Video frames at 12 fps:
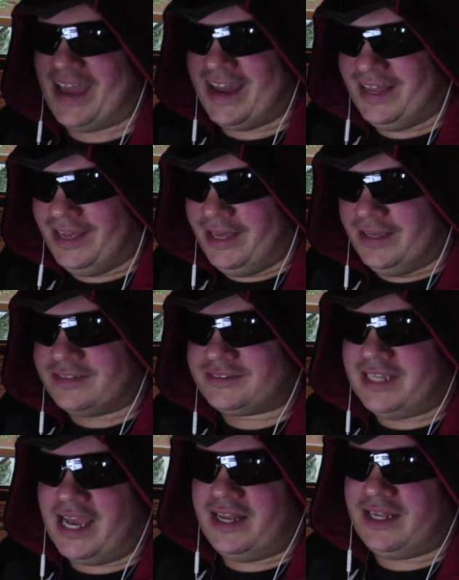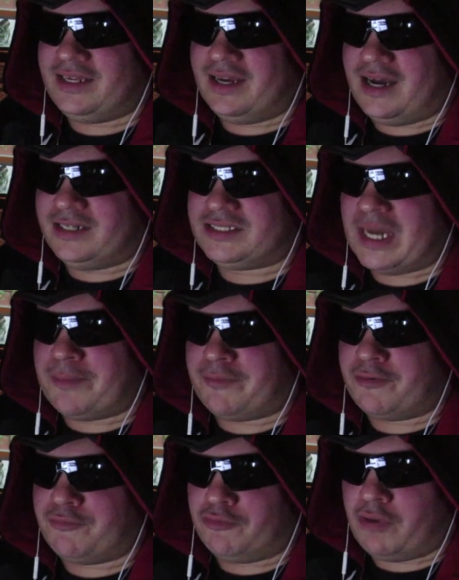that. Standing on top of
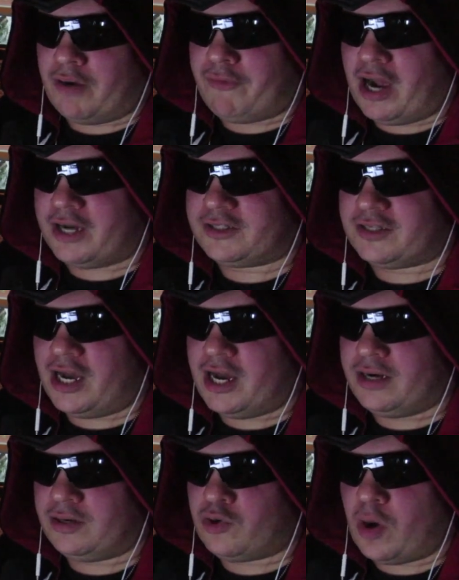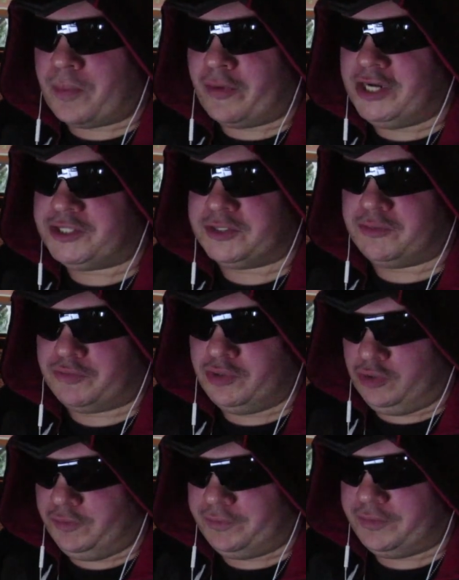a Roxxon Corporation
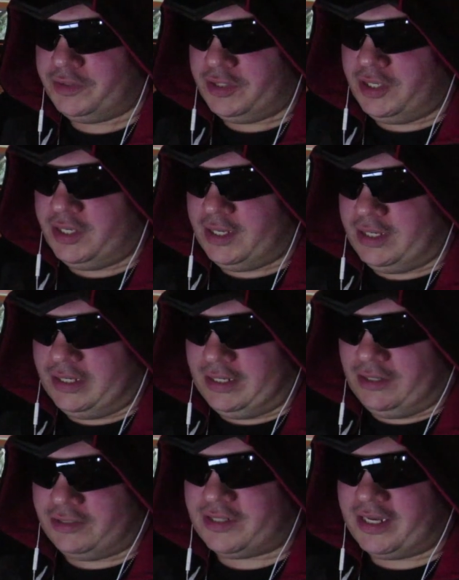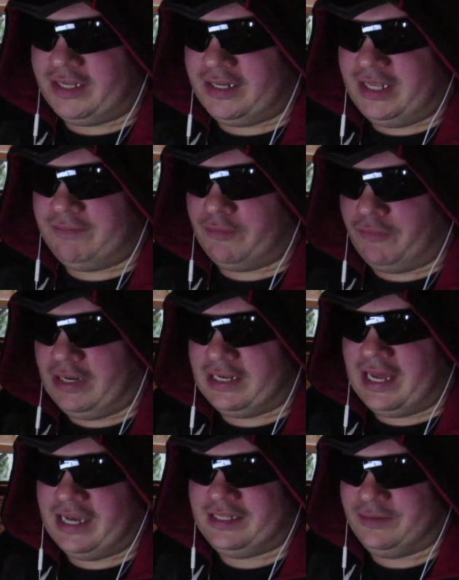roof, and it looks like he didn't even
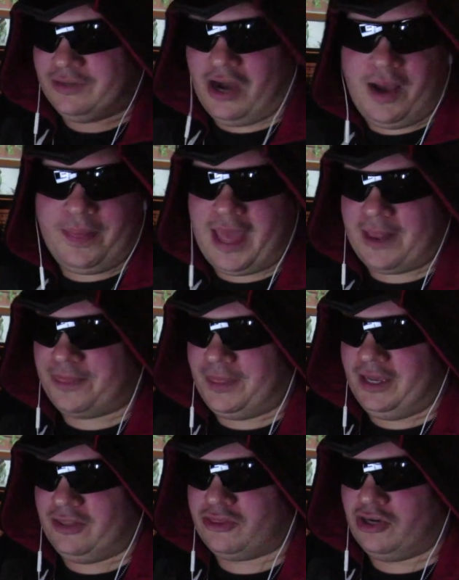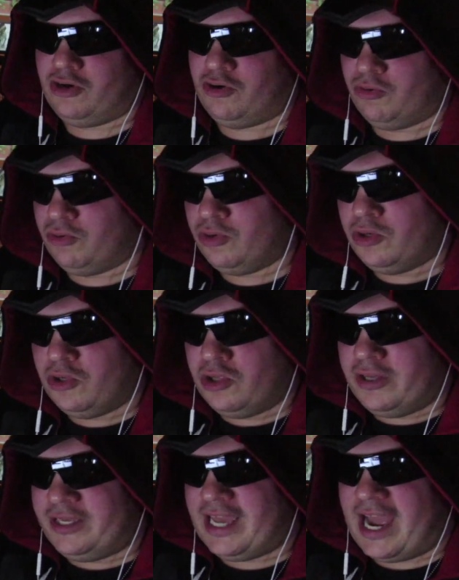realize he was on that thing. So,
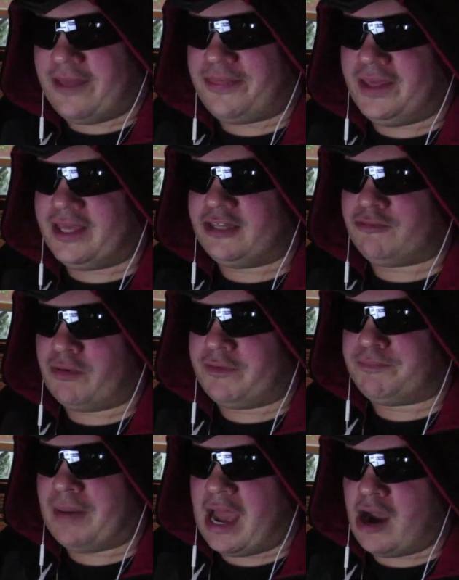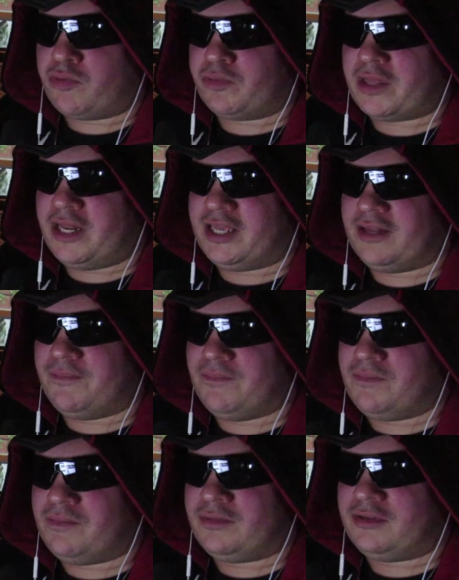yeah, I think it's one of his powers that he
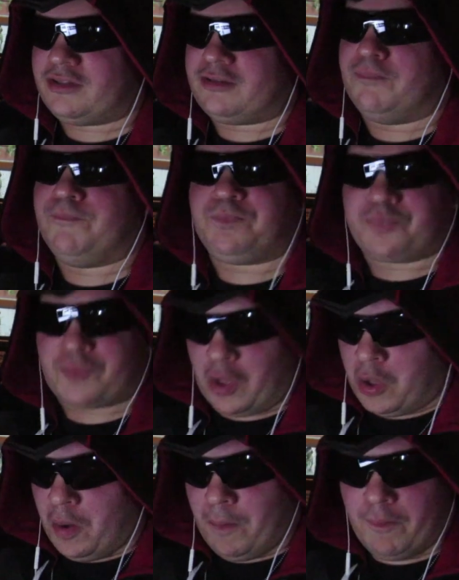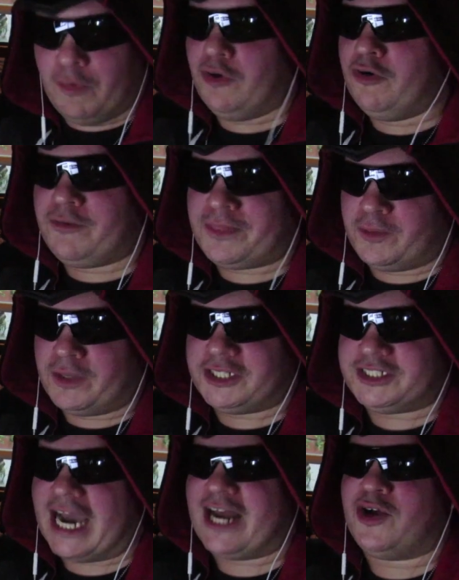can move through the
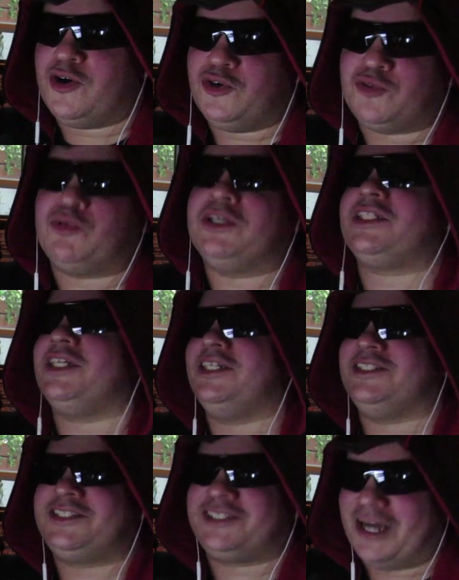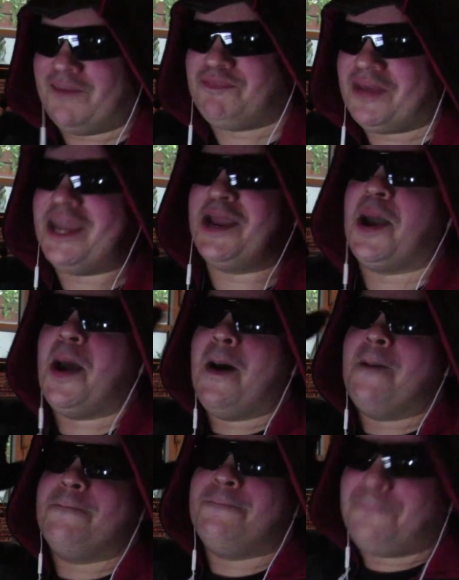shadows, which is something
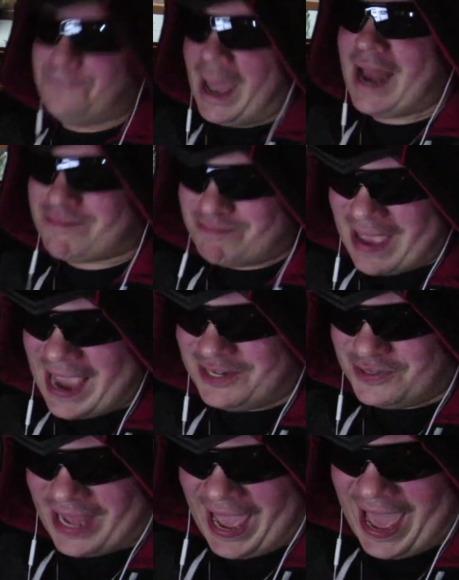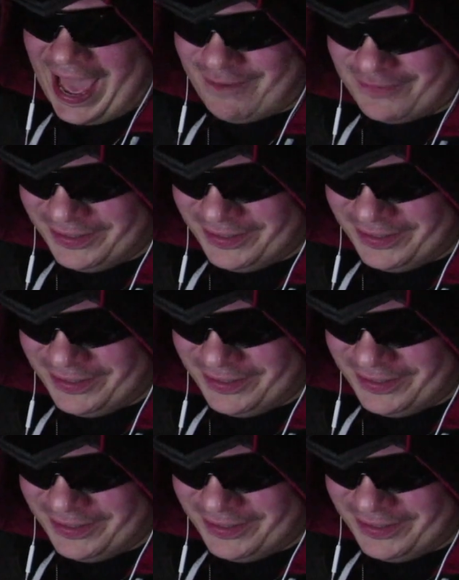Batman should have.